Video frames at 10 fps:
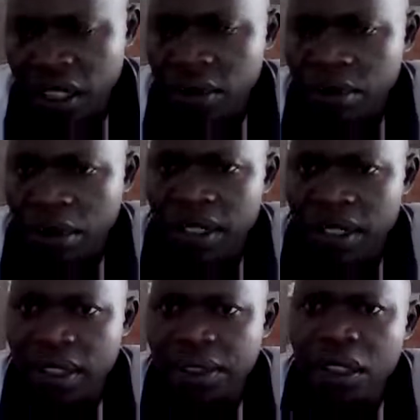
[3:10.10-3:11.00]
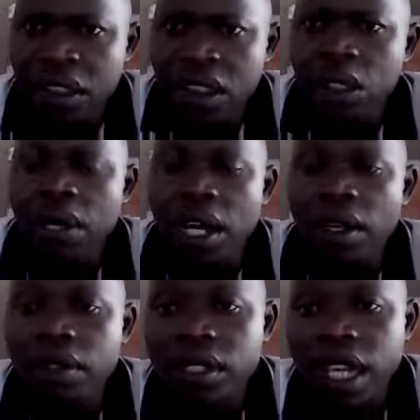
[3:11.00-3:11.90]
But you can also
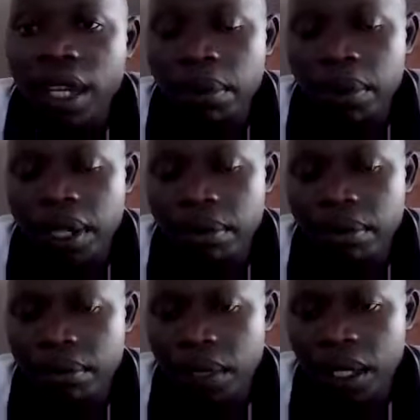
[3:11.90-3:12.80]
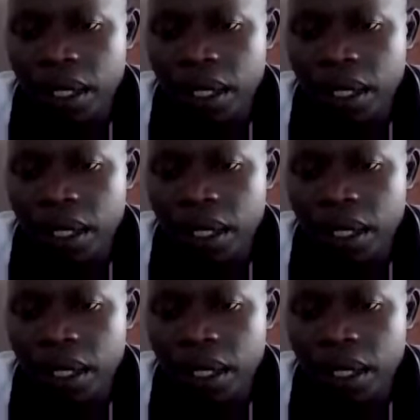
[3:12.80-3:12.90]
type them, by the way.